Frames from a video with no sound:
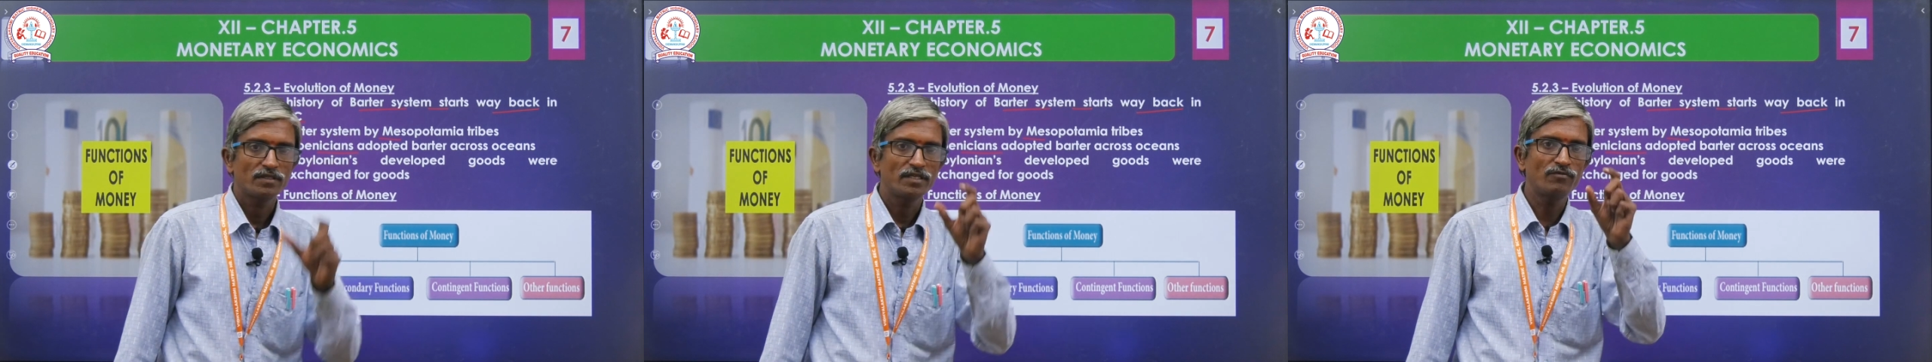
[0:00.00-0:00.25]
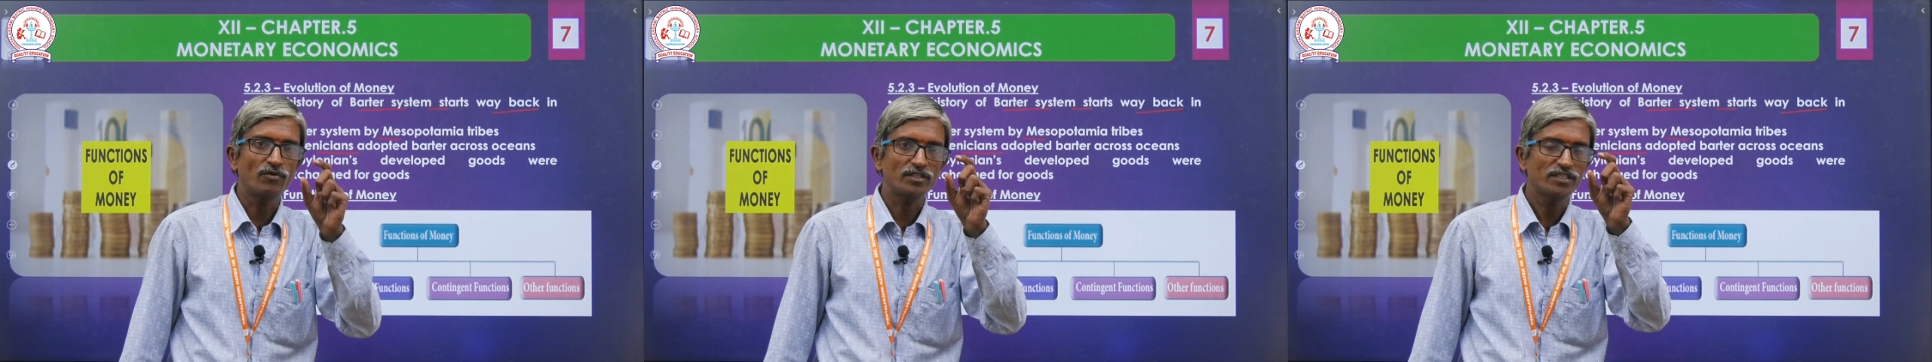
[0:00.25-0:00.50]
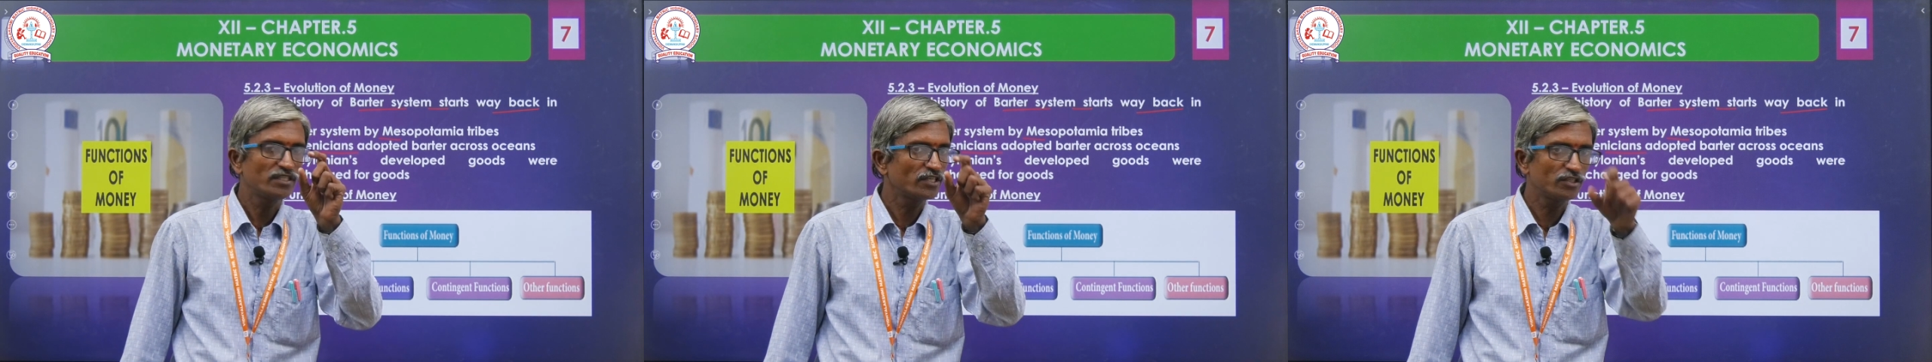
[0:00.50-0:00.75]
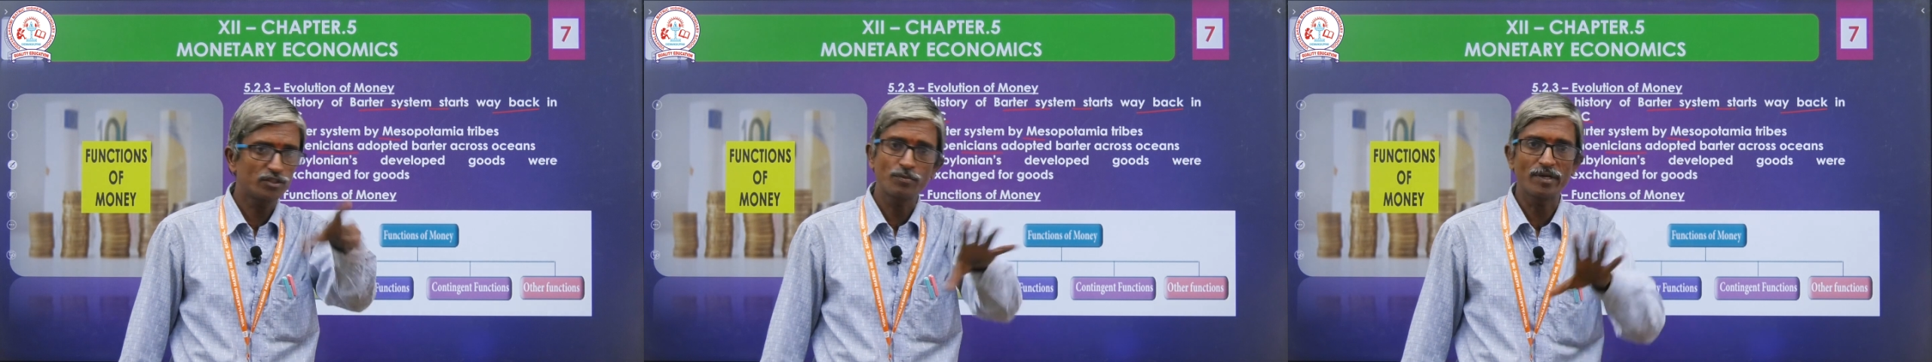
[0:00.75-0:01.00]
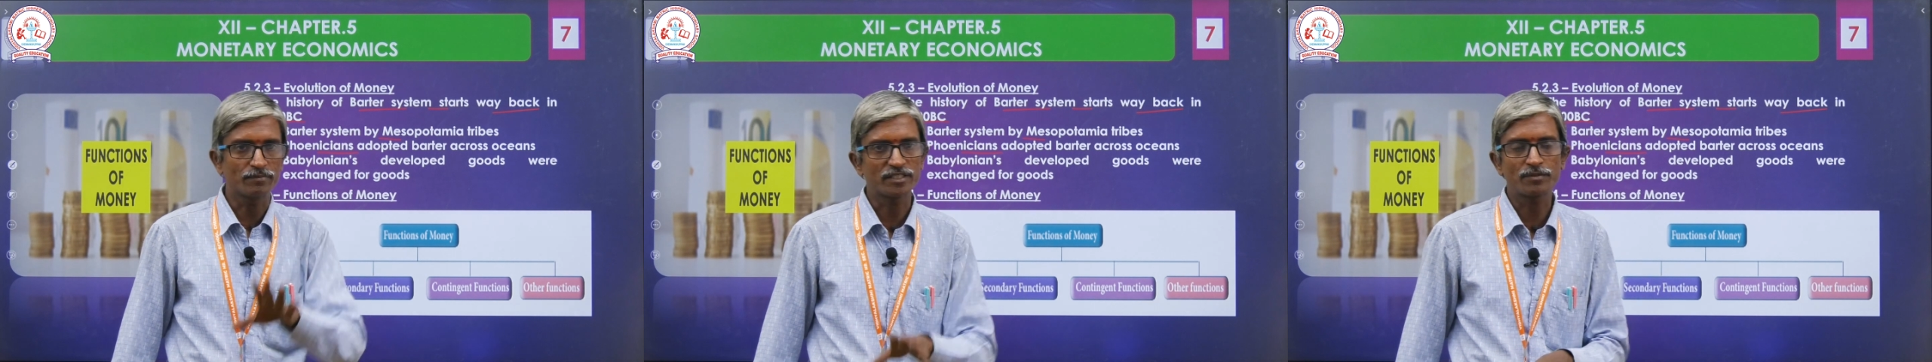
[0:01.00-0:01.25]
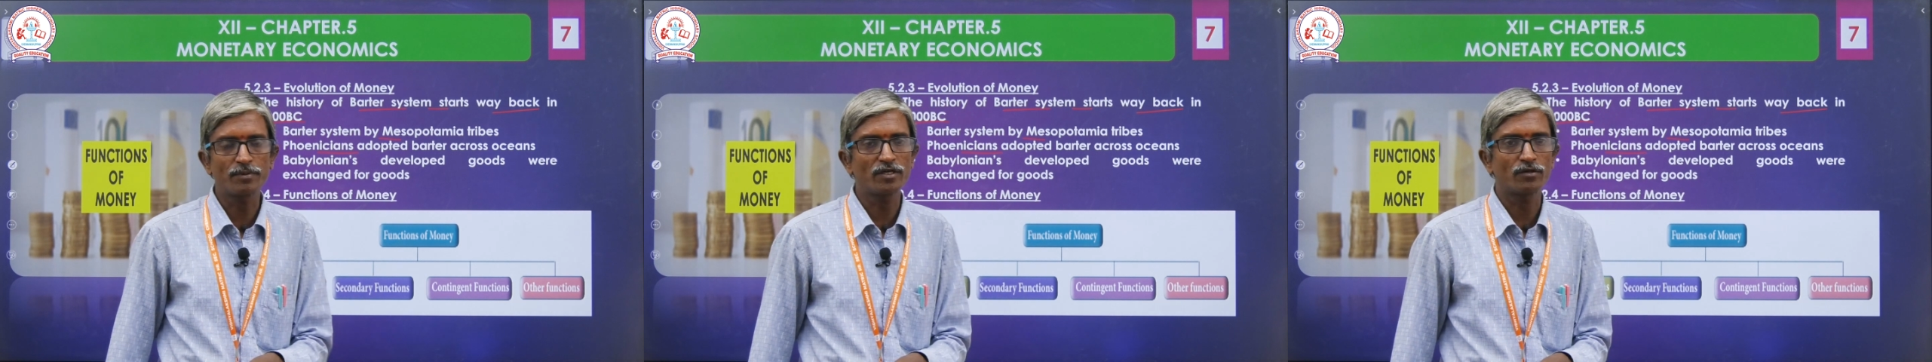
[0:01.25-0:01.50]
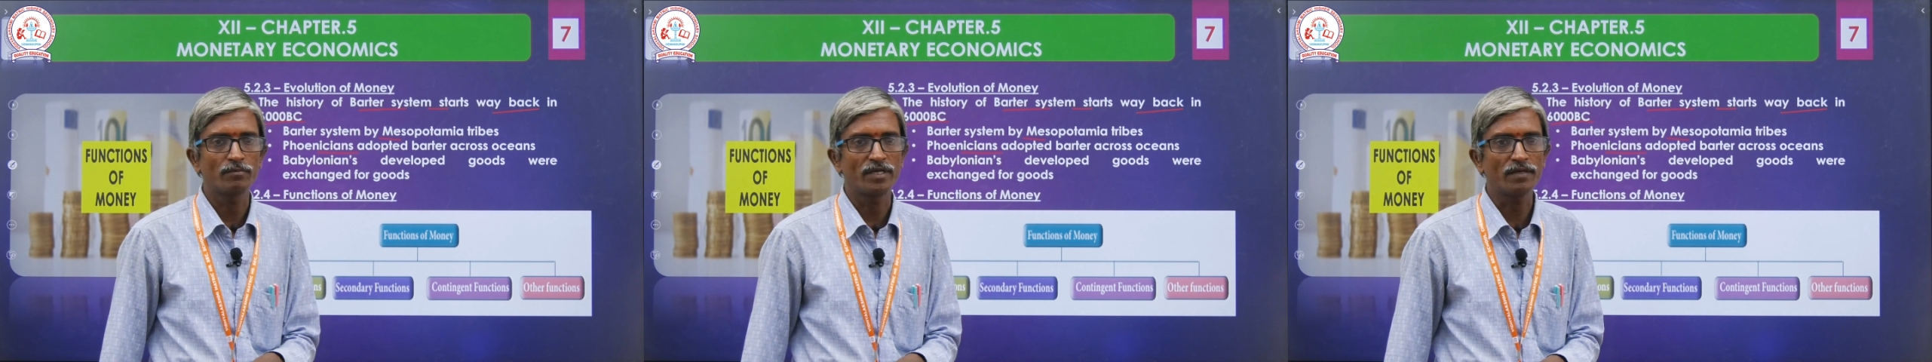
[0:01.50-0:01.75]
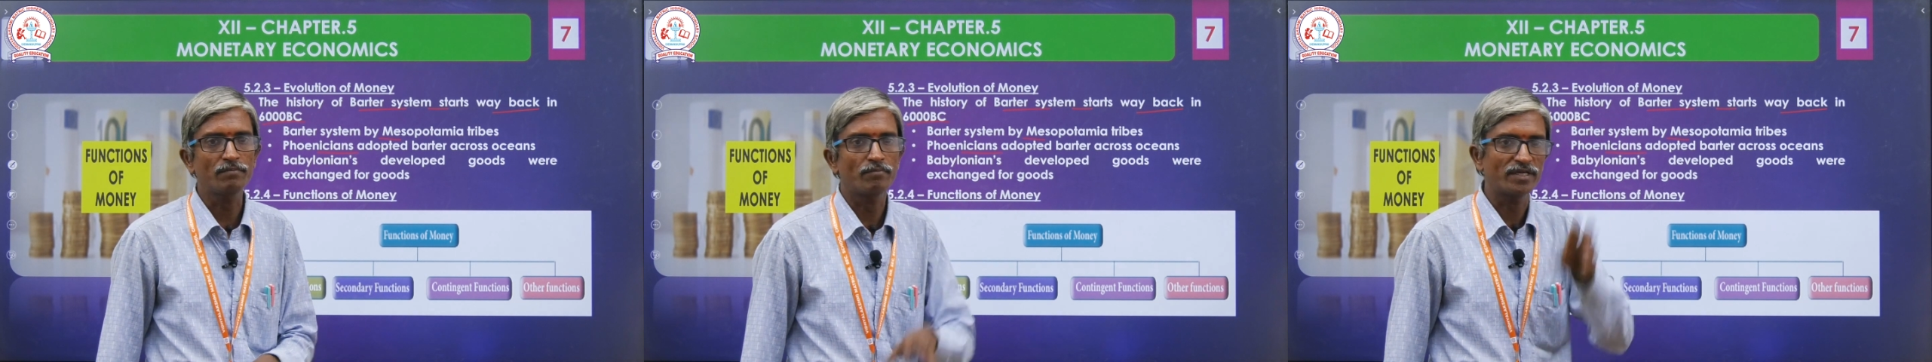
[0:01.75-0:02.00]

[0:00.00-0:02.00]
it was introduced by Mesopotamian,